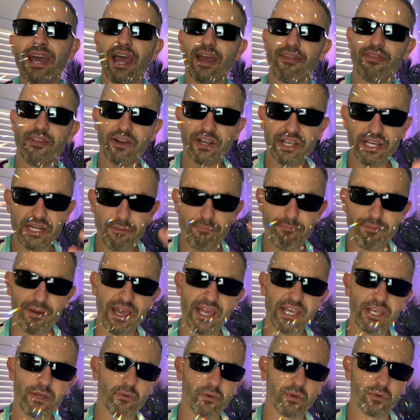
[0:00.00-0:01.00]
and they're gonna
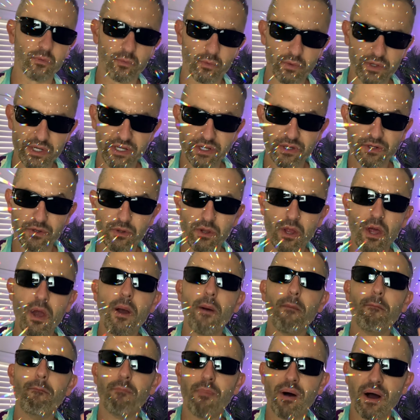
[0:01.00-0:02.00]
pay you in real
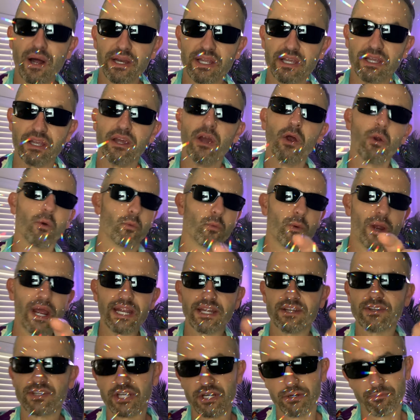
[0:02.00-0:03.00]
money right
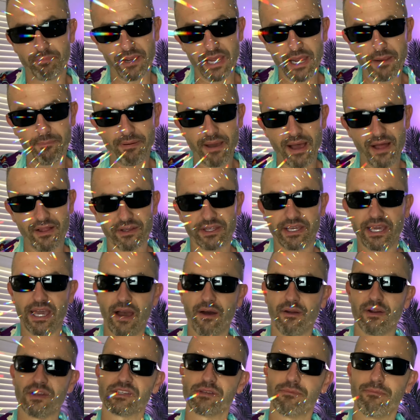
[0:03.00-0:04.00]
into your PayPal
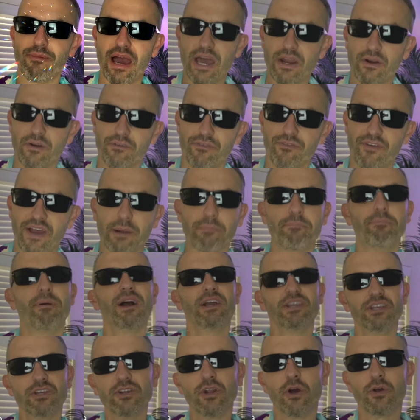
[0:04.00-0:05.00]
account, as a matter of fact.
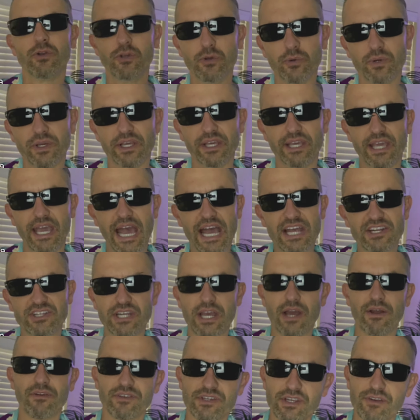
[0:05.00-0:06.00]
But you know, you can cash
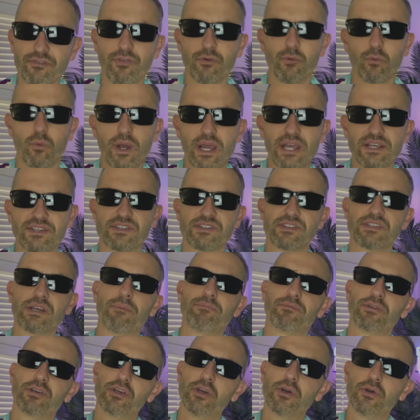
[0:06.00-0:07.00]
out in different ways. It's
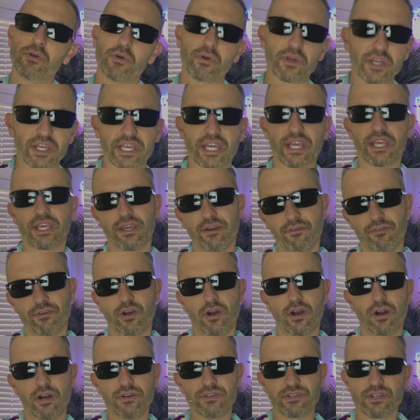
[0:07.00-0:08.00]
up to you. You can get gift
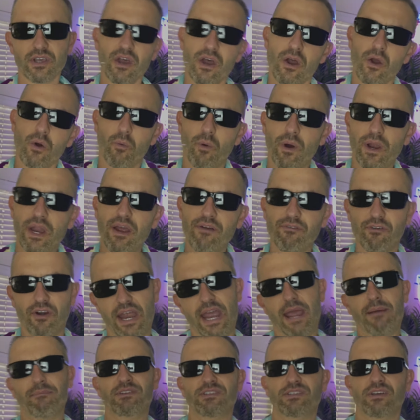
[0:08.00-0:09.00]
cards, whatever,
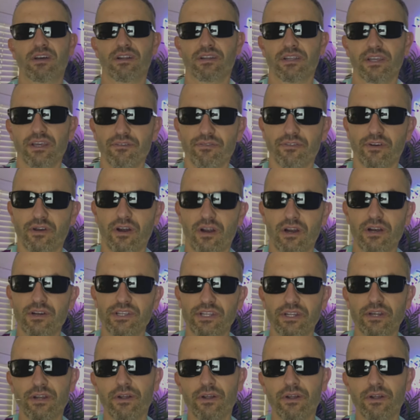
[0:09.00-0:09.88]
Amazon gift cards. You